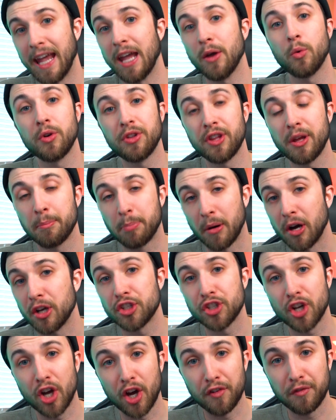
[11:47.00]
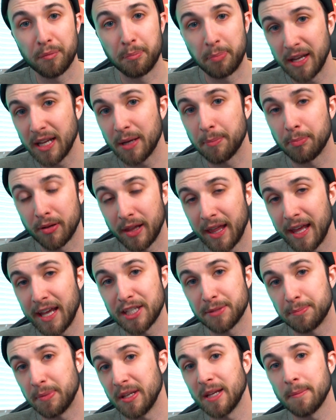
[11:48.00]
And with a bunch of big
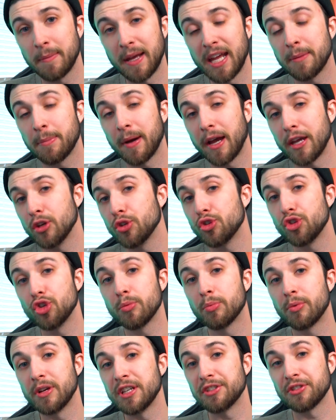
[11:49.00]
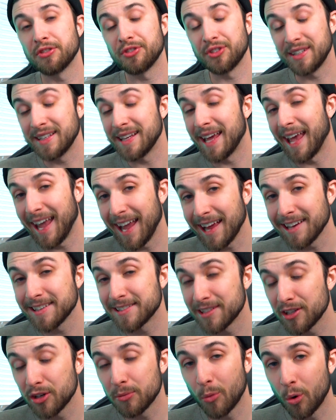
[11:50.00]
plays being made by YouTube recently and
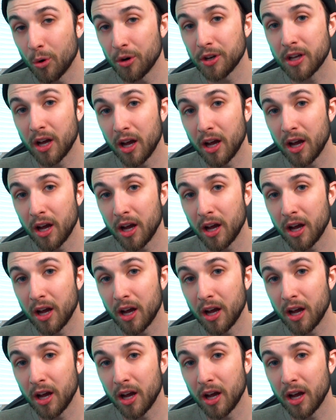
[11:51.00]
still more to